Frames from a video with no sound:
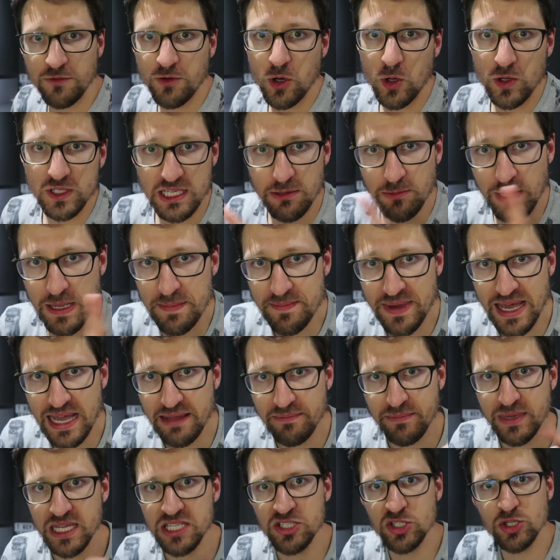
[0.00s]
of course I went
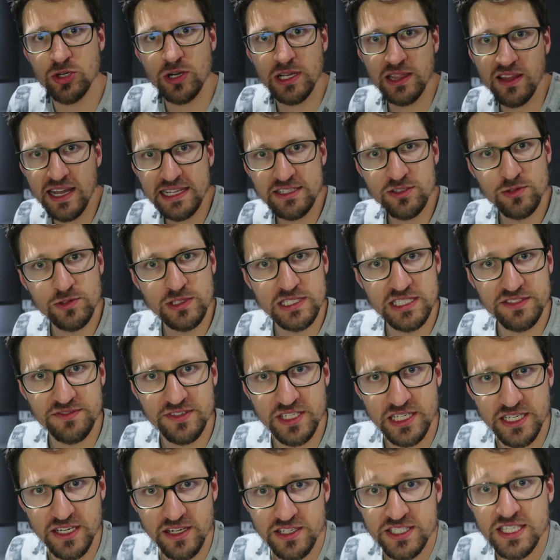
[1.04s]
back, made sure I liked all his
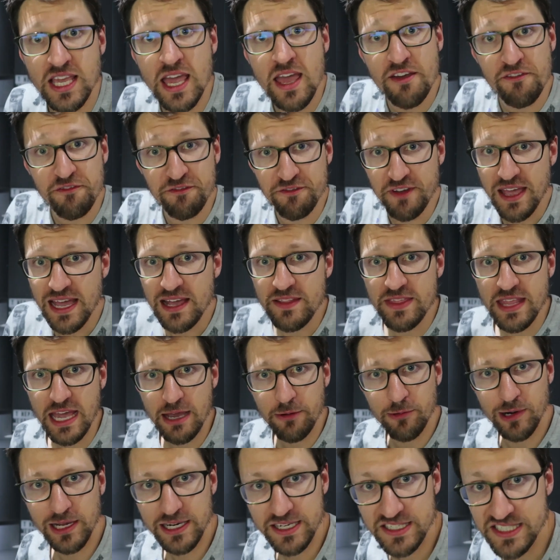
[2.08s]
videos, found
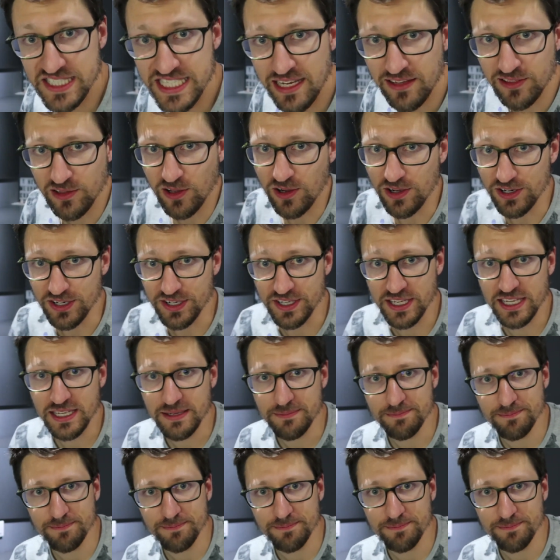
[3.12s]
that one and downloaded it,